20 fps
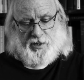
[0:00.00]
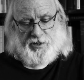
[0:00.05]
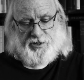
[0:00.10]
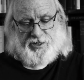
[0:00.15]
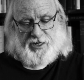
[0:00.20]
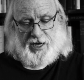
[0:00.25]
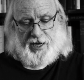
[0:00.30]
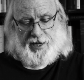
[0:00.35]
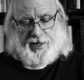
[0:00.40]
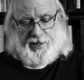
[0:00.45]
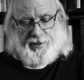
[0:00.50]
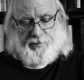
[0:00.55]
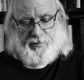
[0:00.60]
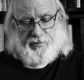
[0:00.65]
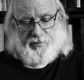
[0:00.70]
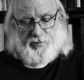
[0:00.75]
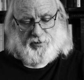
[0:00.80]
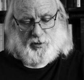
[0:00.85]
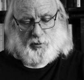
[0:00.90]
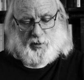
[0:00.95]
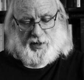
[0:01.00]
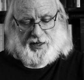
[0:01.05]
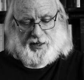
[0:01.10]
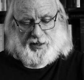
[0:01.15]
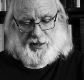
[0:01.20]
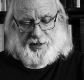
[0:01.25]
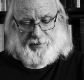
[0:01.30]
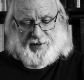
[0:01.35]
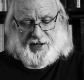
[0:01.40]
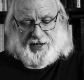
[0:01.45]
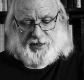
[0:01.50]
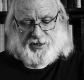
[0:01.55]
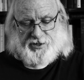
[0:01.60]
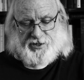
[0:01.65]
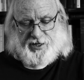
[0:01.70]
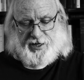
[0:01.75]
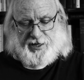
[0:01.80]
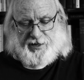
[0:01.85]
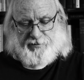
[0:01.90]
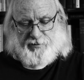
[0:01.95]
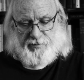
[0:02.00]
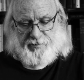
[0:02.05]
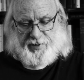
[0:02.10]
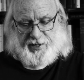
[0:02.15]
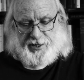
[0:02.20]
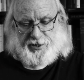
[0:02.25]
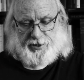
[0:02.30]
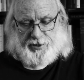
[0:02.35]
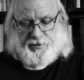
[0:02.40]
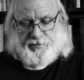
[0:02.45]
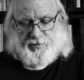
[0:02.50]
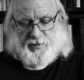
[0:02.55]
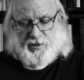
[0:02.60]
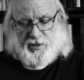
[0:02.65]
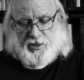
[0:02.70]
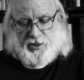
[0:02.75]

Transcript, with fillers: Time, the weekly magazine of opinion,